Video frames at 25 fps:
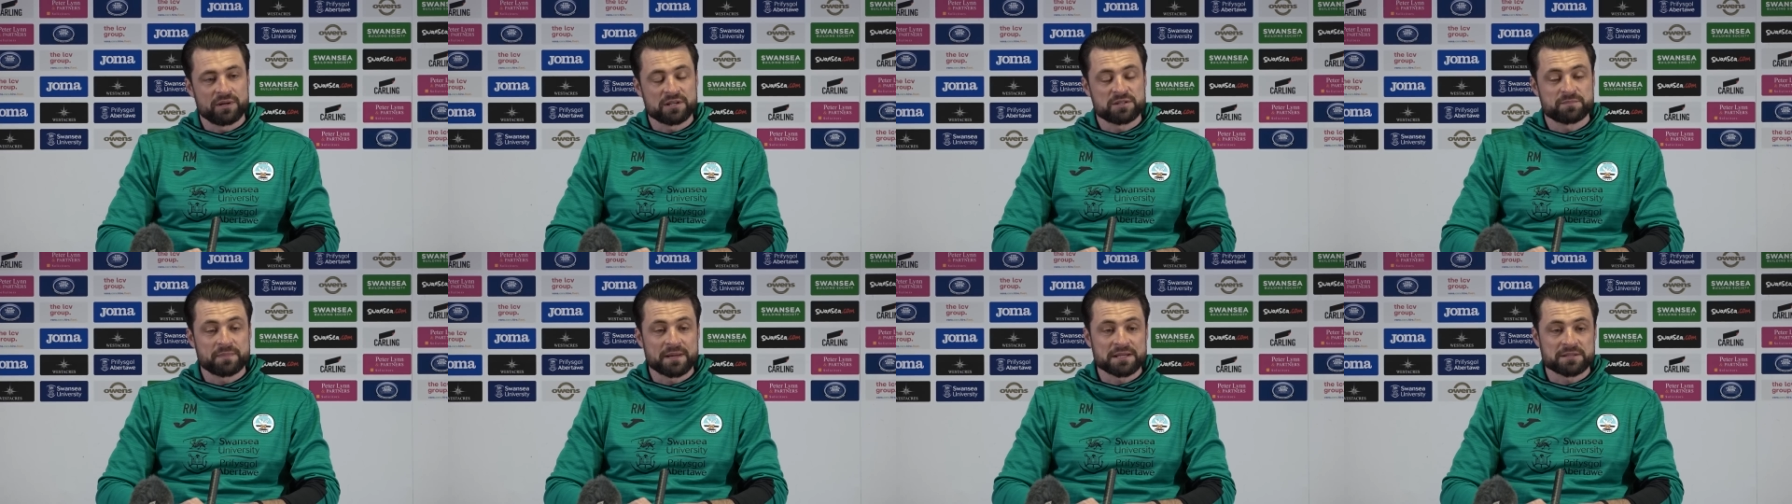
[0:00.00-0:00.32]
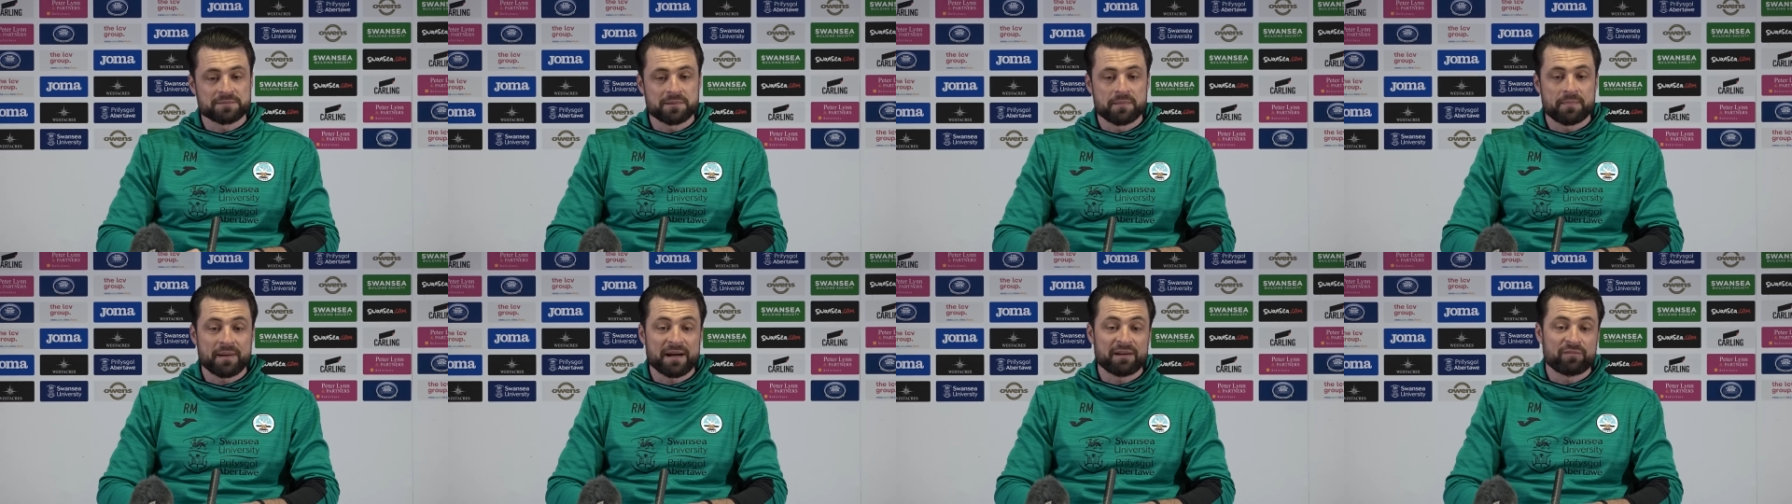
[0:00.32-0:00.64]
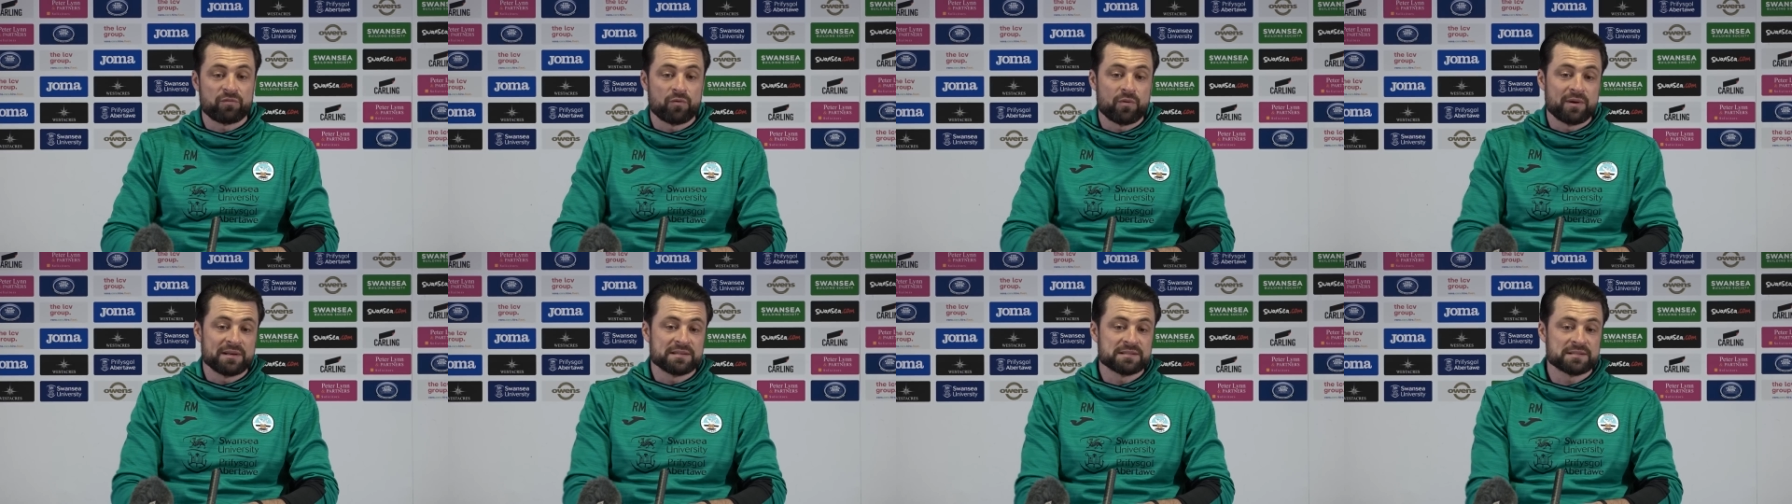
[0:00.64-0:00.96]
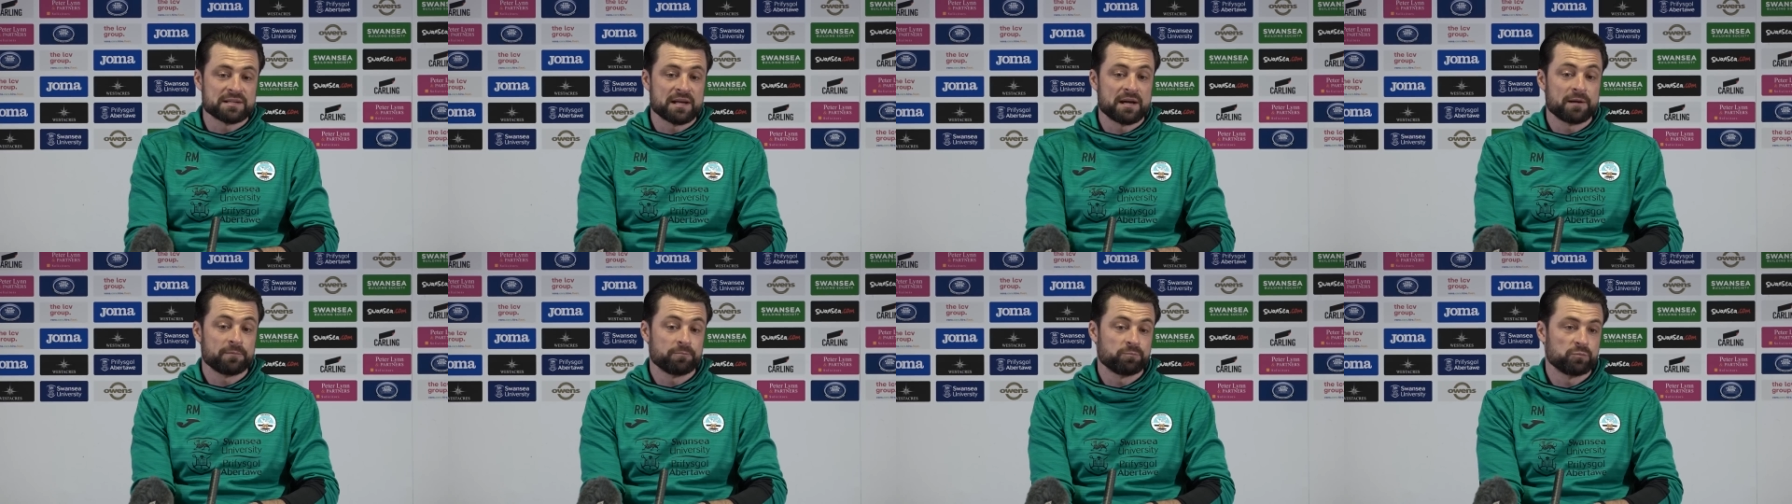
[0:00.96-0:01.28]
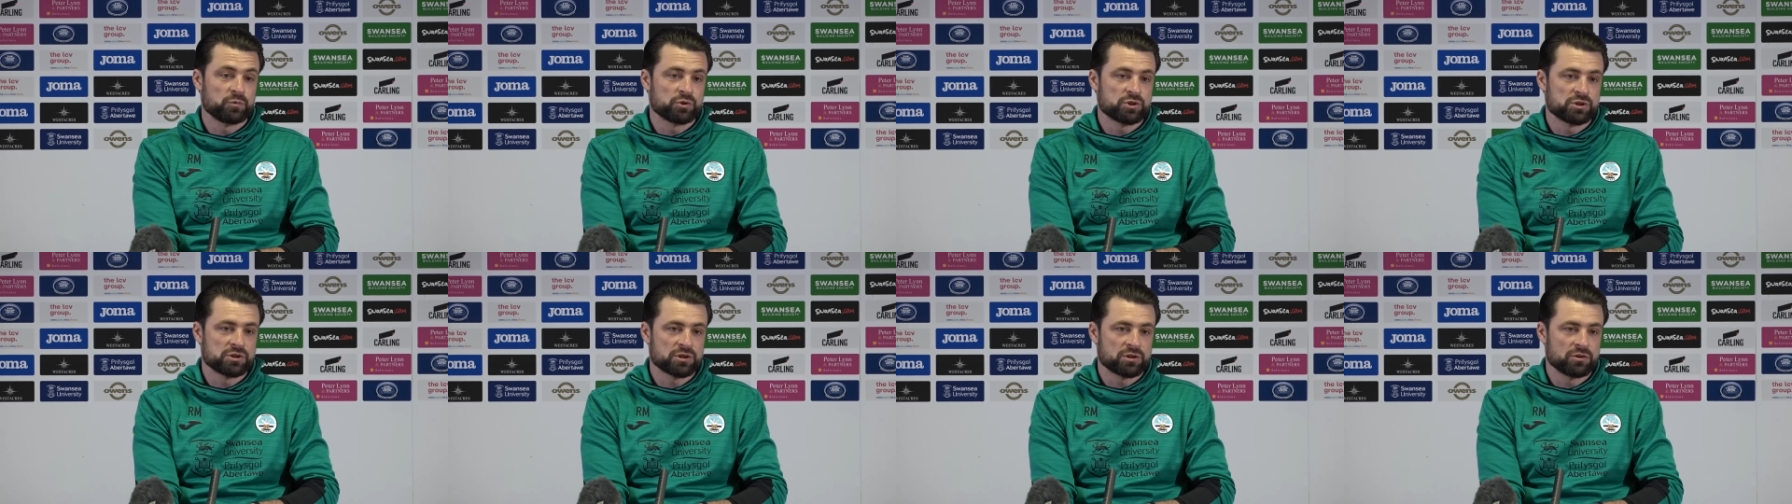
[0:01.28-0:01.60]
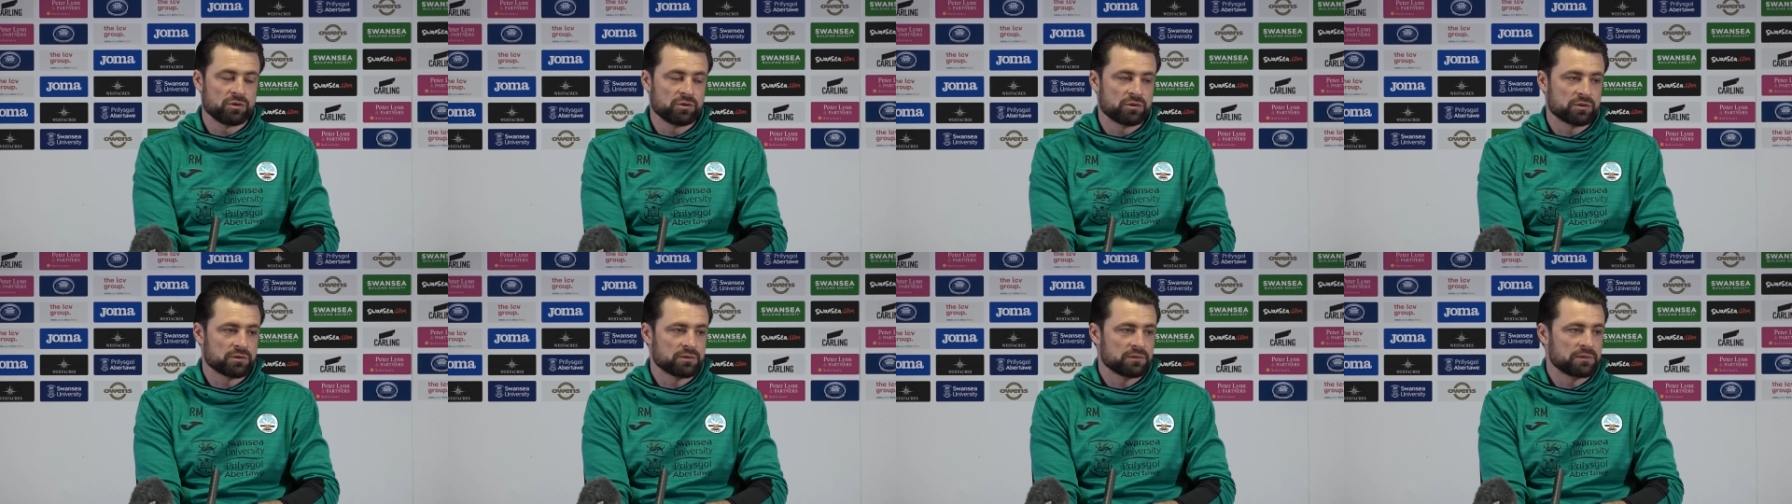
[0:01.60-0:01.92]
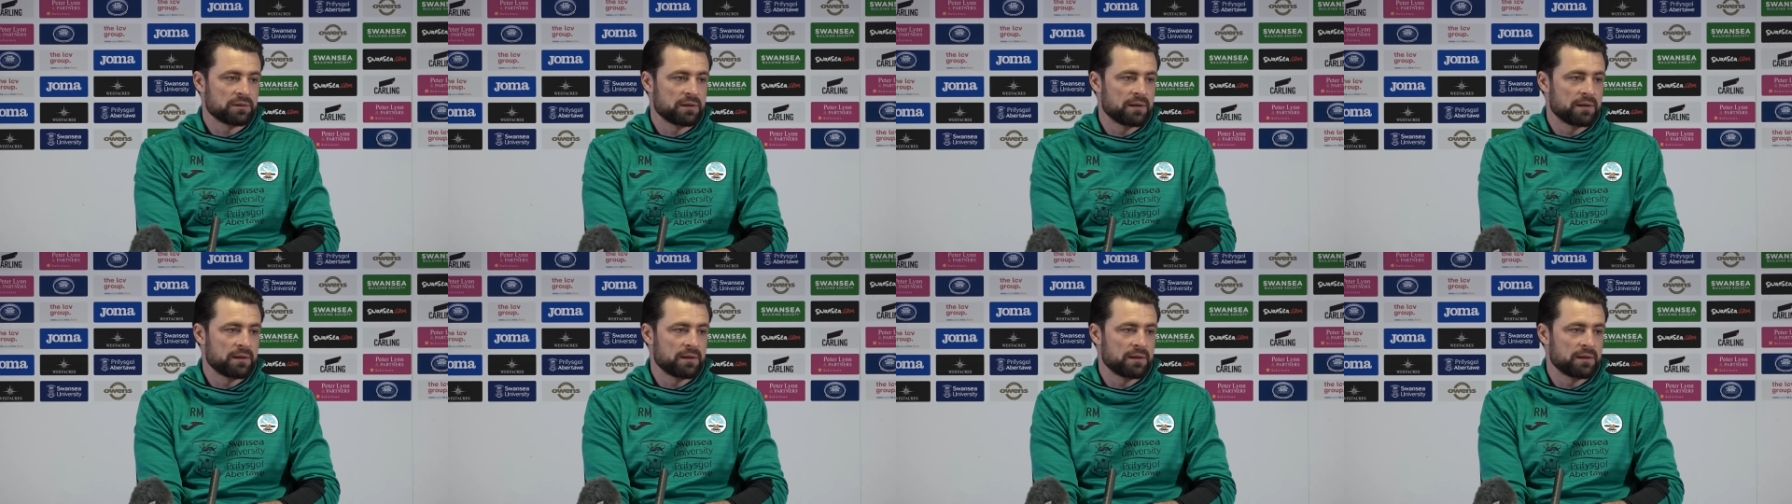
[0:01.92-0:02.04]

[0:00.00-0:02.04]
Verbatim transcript: expect to be back for Wednesday, which is good.